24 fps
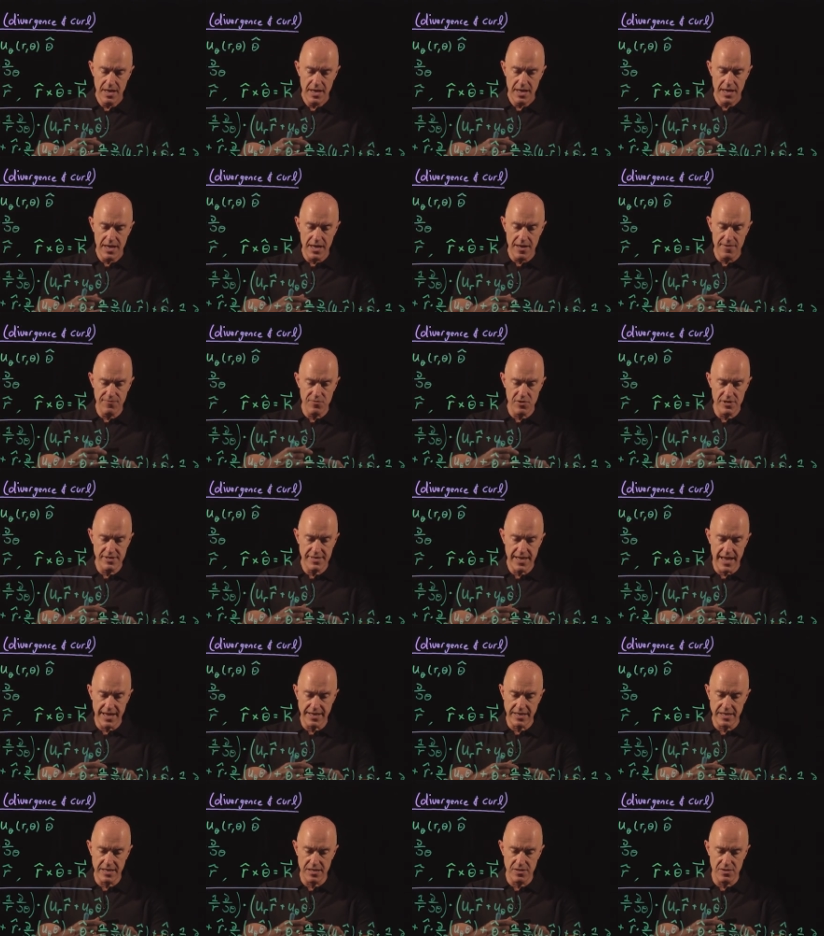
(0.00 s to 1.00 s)
If we're
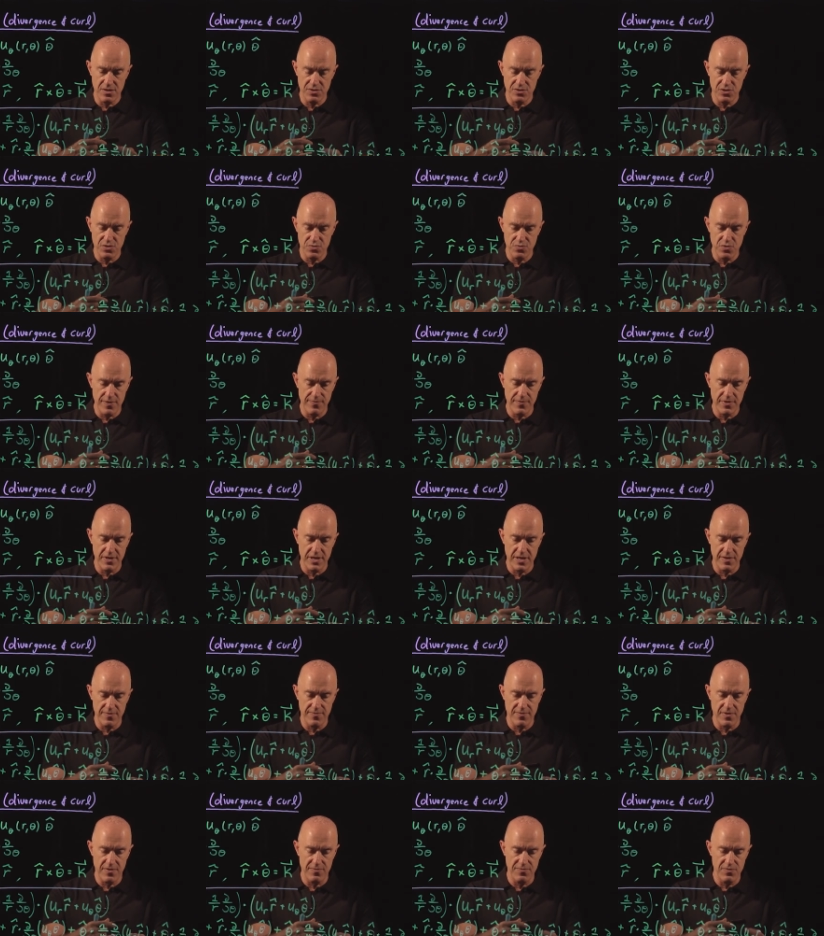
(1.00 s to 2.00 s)
taking the
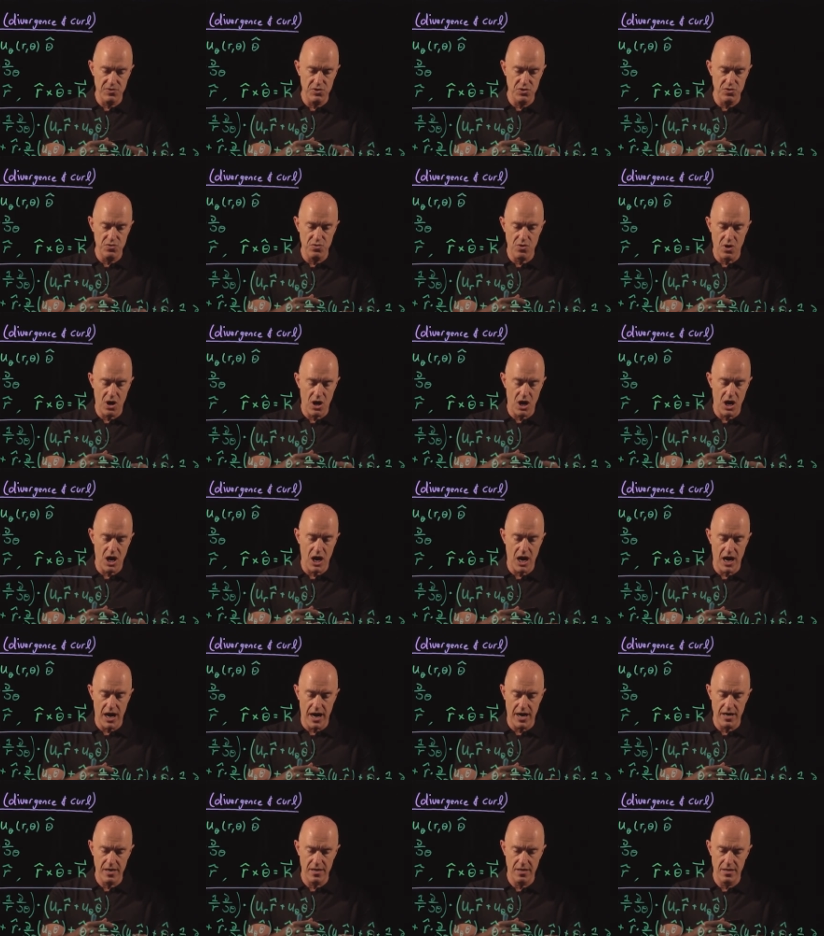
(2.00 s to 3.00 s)
derivative of
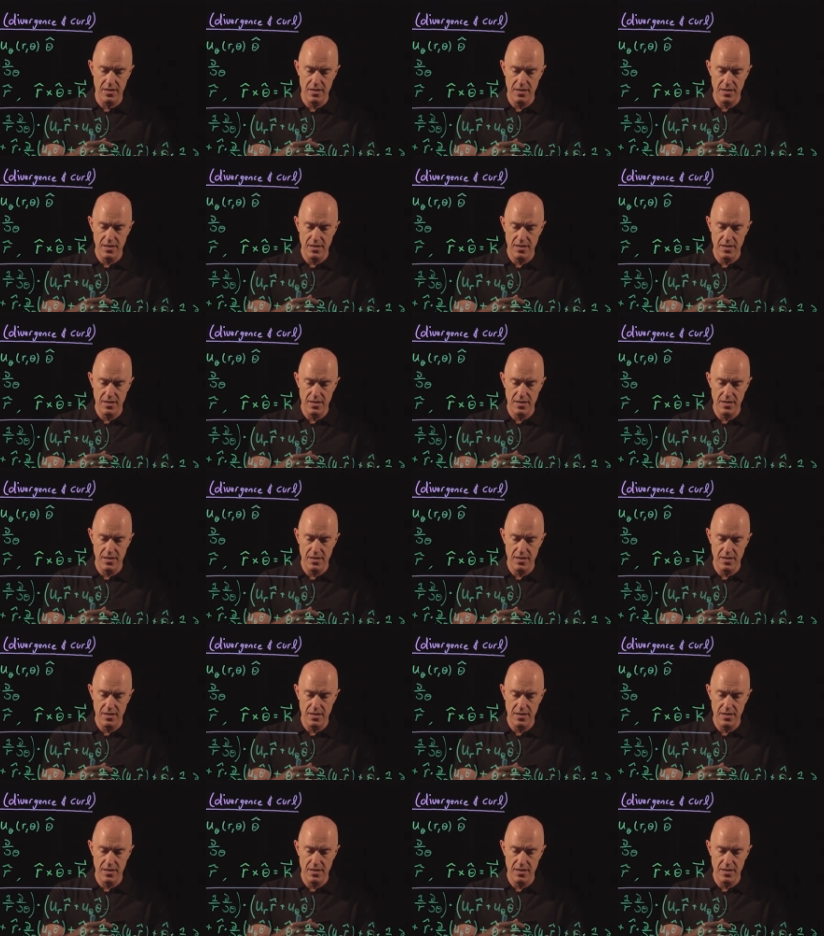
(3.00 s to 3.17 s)
ur,